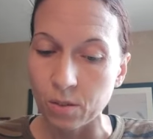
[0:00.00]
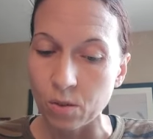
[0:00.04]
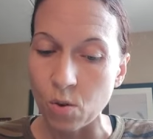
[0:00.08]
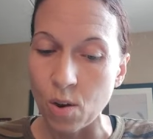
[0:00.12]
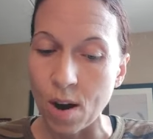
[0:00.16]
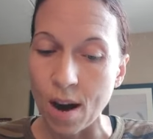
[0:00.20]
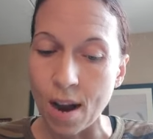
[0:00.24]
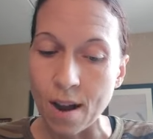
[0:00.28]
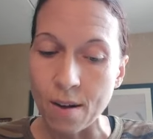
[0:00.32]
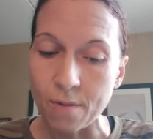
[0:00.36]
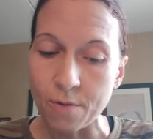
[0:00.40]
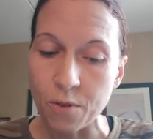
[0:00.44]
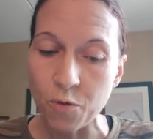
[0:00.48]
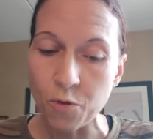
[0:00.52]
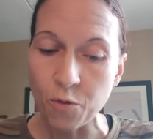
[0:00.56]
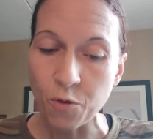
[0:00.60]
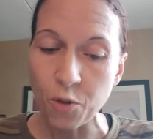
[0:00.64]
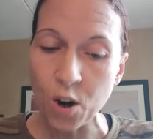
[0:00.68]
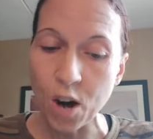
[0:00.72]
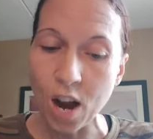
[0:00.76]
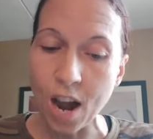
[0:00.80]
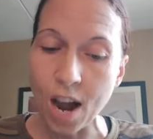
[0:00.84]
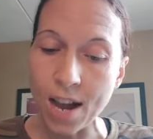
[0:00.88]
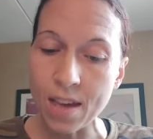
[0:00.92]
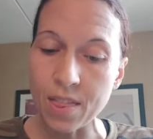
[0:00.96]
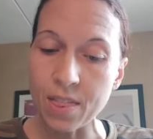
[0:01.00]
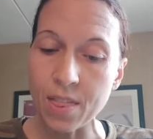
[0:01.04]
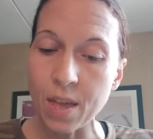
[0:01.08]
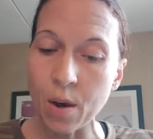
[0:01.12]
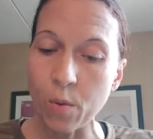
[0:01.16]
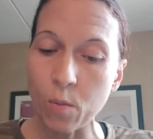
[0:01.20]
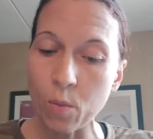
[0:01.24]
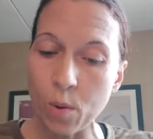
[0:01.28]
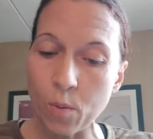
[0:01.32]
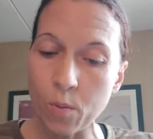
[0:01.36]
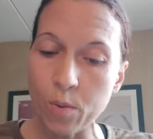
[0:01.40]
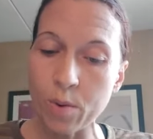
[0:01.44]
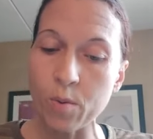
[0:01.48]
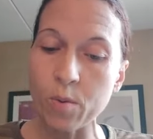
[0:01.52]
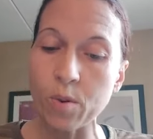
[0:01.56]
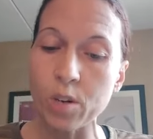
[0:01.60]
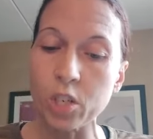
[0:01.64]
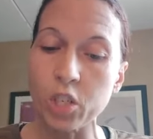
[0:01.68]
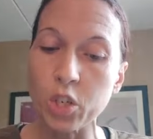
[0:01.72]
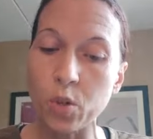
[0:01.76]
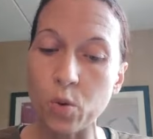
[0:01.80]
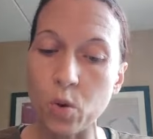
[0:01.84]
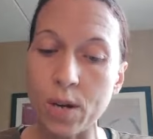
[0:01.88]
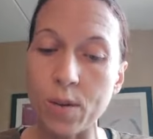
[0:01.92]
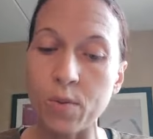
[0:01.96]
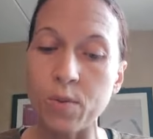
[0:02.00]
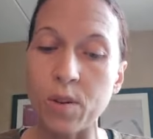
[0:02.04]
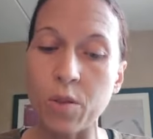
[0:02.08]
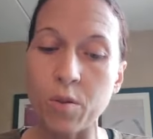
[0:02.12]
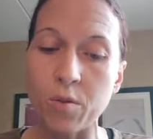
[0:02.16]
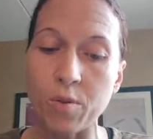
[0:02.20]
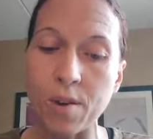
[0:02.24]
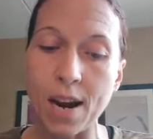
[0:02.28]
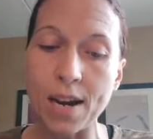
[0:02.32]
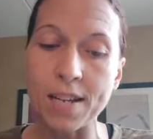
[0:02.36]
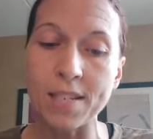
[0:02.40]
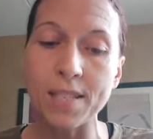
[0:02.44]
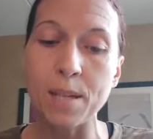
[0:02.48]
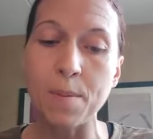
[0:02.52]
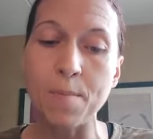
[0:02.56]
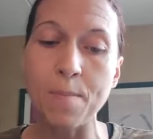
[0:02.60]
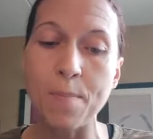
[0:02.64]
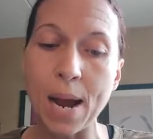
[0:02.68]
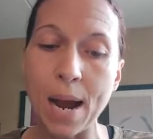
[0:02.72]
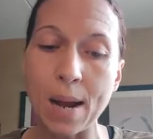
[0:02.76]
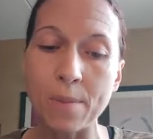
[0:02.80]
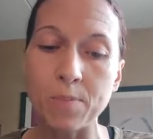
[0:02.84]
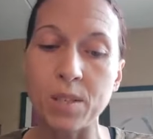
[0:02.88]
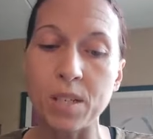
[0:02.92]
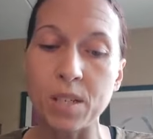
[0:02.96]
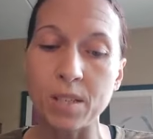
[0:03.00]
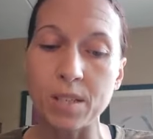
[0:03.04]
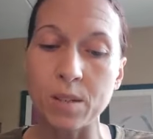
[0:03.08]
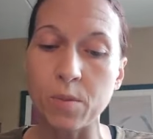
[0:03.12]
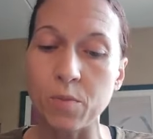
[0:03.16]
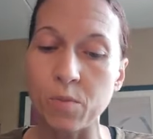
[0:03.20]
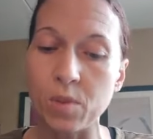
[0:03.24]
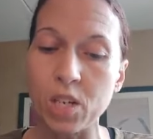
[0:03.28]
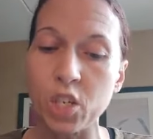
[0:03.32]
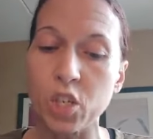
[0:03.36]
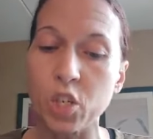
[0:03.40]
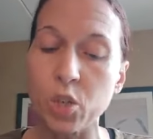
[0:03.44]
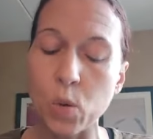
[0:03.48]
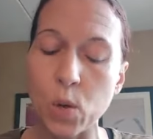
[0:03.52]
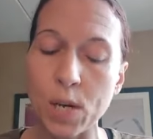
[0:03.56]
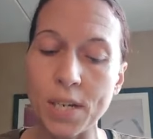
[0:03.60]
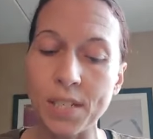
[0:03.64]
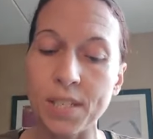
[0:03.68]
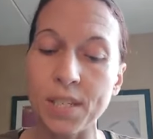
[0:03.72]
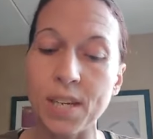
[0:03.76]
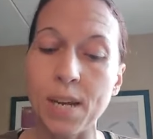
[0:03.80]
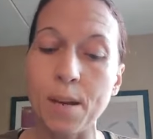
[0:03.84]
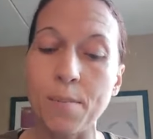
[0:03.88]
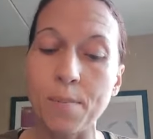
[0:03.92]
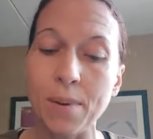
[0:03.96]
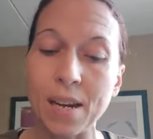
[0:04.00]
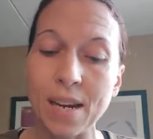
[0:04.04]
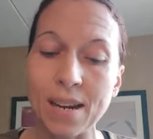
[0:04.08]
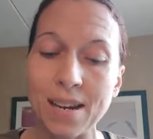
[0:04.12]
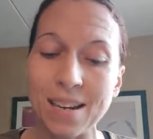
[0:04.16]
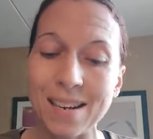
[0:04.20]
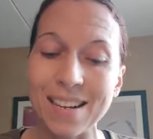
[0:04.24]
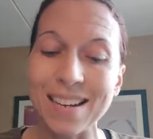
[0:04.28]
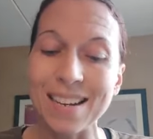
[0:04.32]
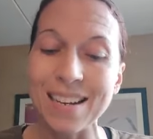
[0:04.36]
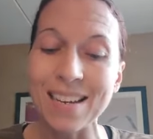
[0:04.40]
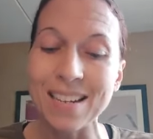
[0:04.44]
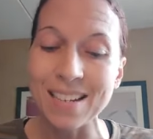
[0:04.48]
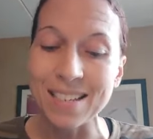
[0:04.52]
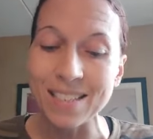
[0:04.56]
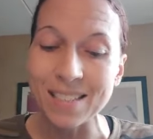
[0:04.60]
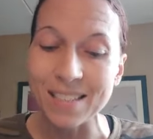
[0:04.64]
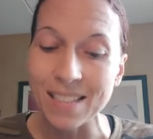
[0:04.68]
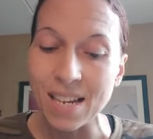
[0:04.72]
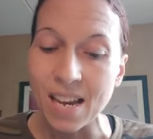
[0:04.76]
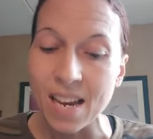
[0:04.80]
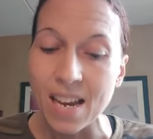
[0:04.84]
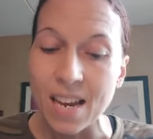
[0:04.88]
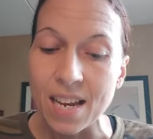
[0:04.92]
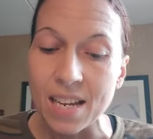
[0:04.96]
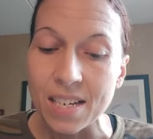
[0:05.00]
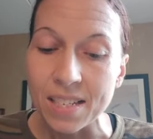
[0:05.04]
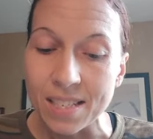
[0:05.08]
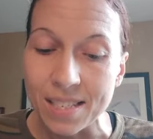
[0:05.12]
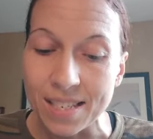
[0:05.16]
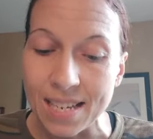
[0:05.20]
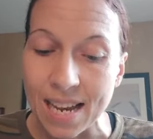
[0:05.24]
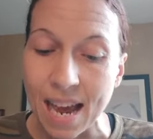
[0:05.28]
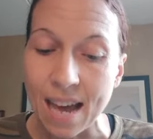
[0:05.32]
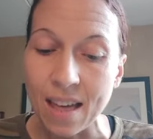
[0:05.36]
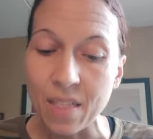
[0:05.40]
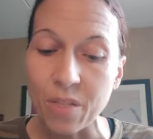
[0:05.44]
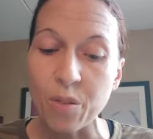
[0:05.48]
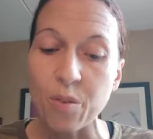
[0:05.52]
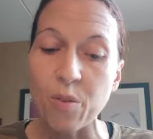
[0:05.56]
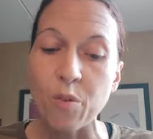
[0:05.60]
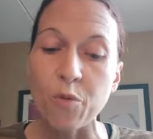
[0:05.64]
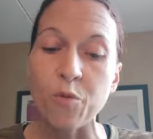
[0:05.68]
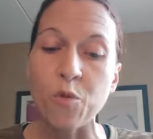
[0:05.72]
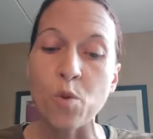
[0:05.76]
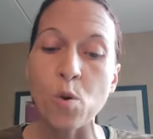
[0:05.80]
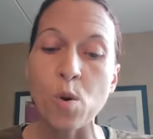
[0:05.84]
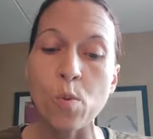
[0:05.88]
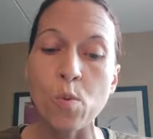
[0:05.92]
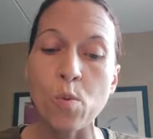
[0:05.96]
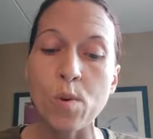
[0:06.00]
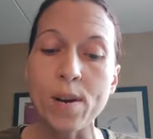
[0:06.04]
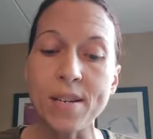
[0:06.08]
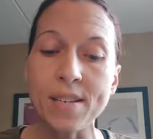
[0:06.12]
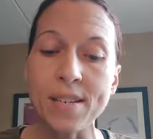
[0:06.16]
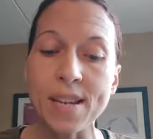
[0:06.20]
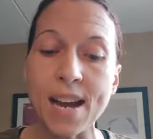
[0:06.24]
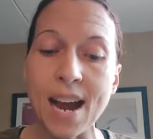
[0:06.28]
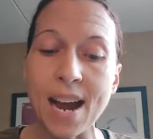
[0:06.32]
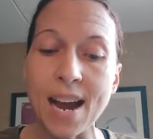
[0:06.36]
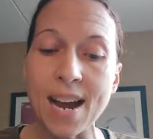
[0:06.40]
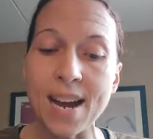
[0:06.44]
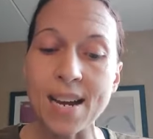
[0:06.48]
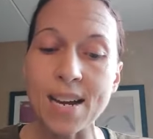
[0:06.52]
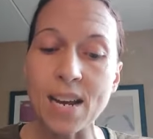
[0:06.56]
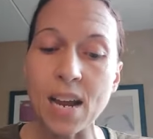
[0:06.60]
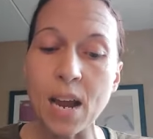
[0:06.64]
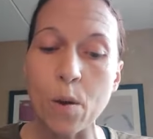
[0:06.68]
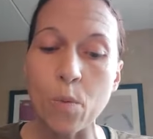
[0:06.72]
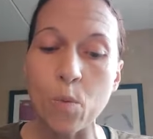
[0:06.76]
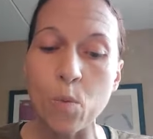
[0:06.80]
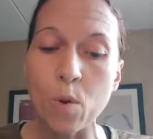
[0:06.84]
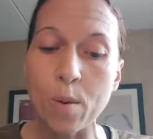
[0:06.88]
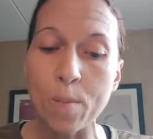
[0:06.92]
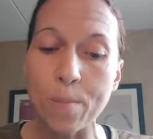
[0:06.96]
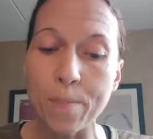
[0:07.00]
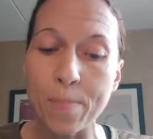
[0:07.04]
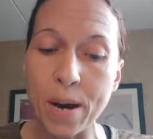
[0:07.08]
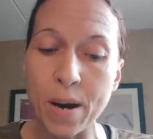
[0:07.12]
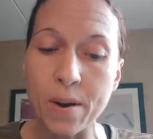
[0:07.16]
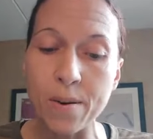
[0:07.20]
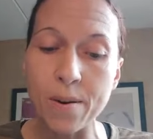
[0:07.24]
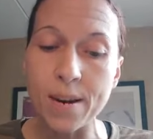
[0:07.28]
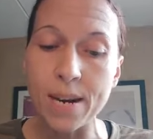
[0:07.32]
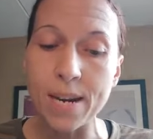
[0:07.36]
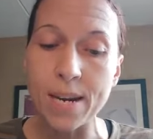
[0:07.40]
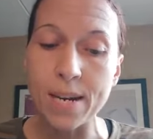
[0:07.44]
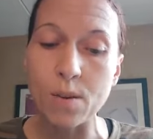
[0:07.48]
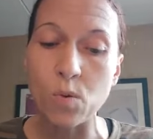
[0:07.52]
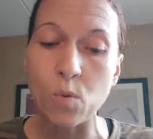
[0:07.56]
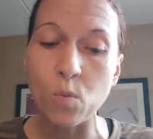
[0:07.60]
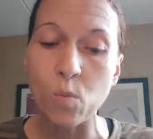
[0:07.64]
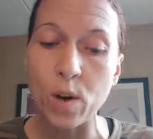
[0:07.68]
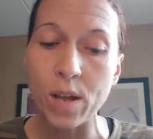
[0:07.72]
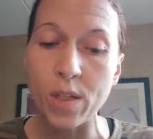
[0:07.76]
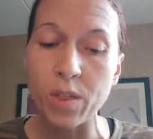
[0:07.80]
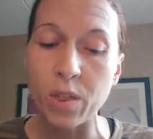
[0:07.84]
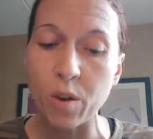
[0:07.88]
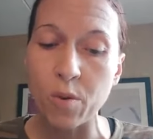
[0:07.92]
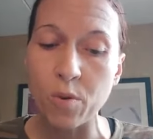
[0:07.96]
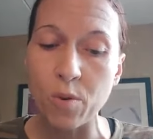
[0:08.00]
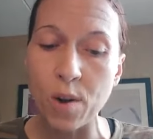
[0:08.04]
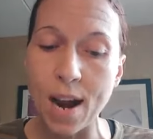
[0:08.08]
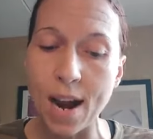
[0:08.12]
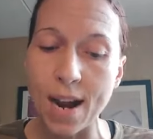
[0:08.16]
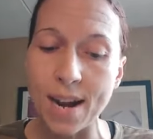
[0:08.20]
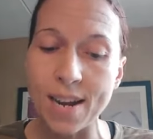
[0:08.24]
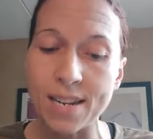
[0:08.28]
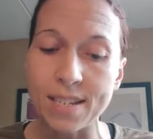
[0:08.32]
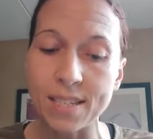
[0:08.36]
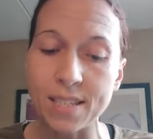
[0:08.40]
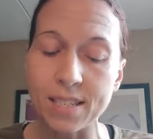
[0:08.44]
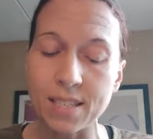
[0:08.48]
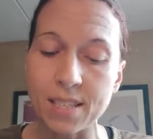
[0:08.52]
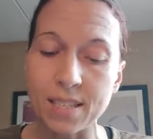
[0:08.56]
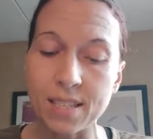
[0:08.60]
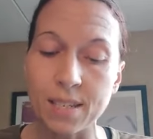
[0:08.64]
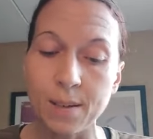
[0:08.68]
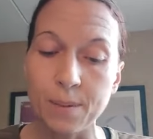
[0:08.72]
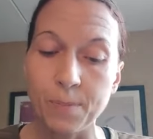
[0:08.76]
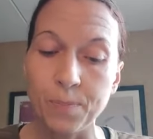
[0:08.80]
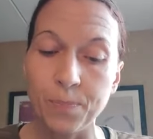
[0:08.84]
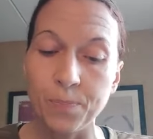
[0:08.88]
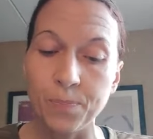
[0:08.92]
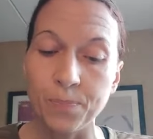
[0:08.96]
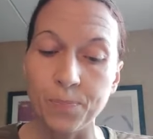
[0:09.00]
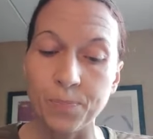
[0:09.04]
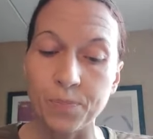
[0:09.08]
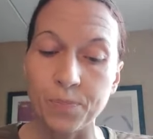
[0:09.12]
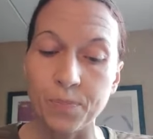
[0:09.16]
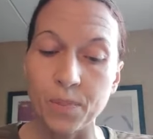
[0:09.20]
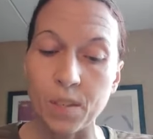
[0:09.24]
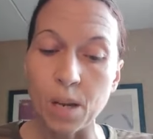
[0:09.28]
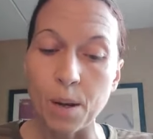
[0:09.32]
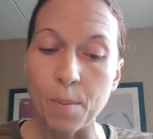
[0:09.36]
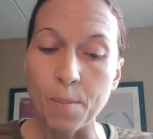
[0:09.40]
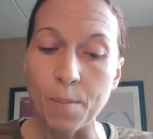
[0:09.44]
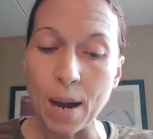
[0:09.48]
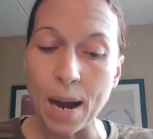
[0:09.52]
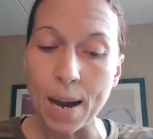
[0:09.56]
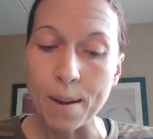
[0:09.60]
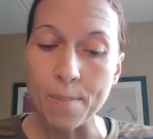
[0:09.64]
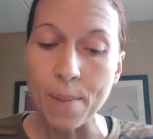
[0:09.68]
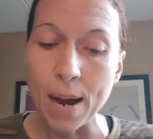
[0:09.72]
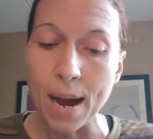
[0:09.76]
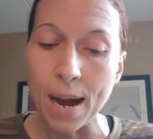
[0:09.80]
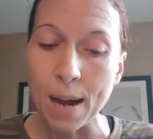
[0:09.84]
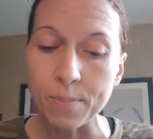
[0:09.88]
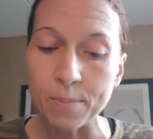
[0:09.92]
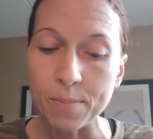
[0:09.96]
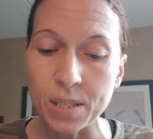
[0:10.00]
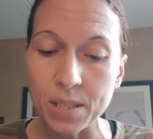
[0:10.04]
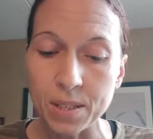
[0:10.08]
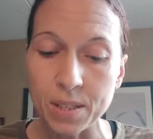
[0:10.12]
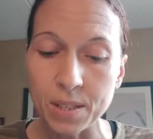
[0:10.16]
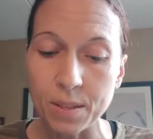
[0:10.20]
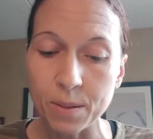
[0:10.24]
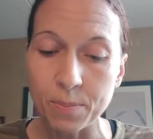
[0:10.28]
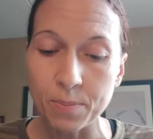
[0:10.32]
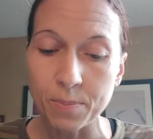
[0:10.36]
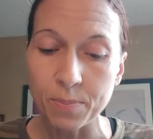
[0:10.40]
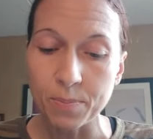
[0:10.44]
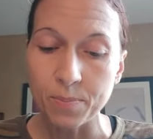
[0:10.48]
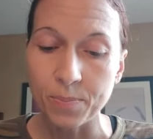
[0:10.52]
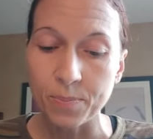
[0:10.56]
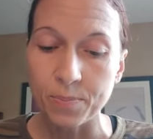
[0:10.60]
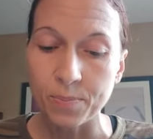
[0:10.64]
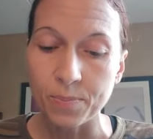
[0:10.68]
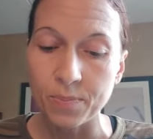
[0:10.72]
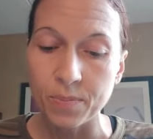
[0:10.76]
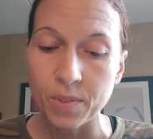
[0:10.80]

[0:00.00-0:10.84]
Or have you forgotten that when we were joined with Christ in baptism, we joined him in his death? For we died and were buried with Christ by baptism.